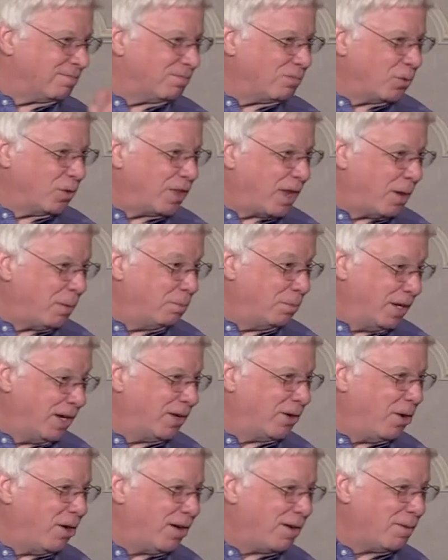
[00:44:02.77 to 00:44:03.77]
without
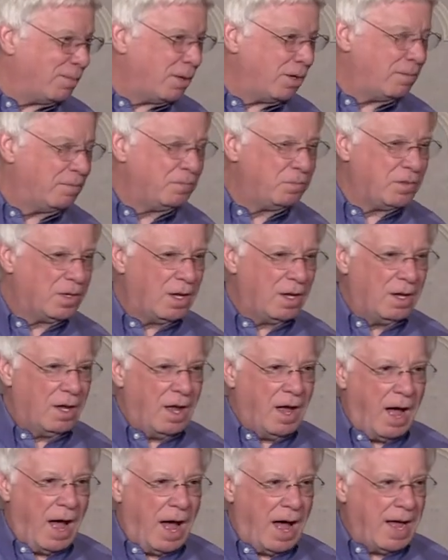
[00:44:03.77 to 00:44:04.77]
being audible.
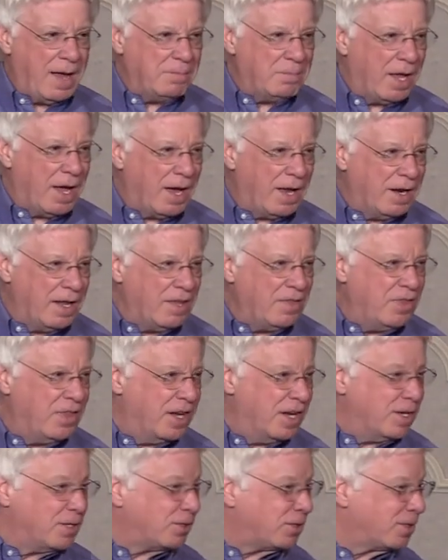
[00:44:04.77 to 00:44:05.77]
I'm not in
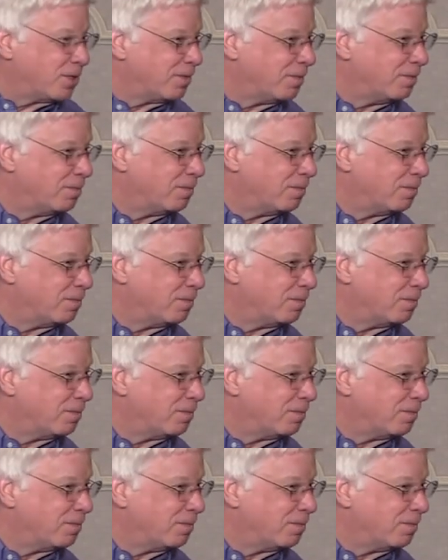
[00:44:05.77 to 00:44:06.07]
this.